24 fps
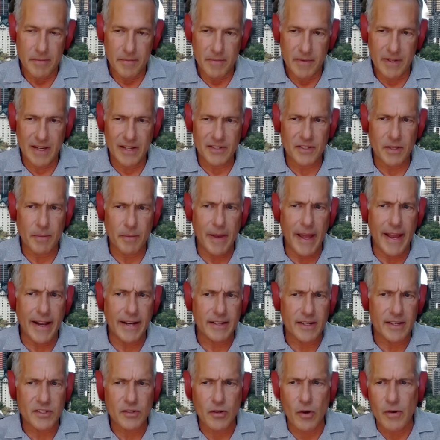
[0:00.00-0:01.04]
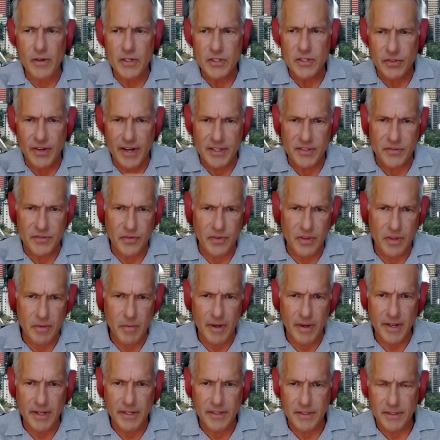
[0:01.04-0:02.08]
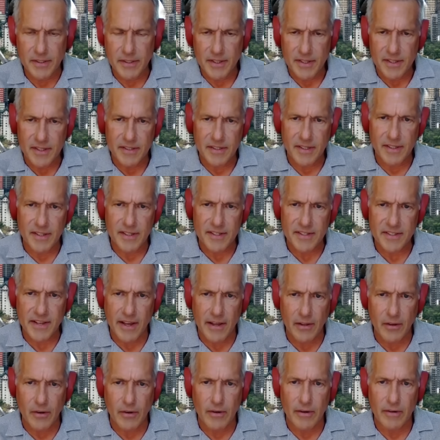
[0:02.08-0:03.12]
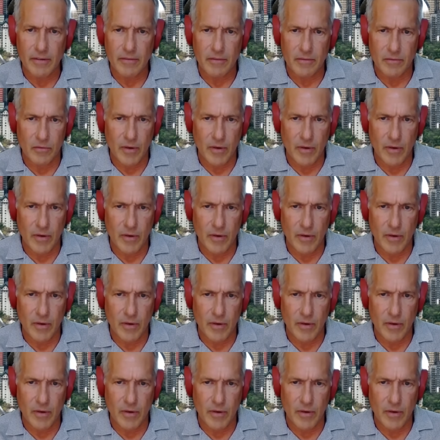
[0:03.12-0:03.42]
because the bank doesn't always transfer the money to the seller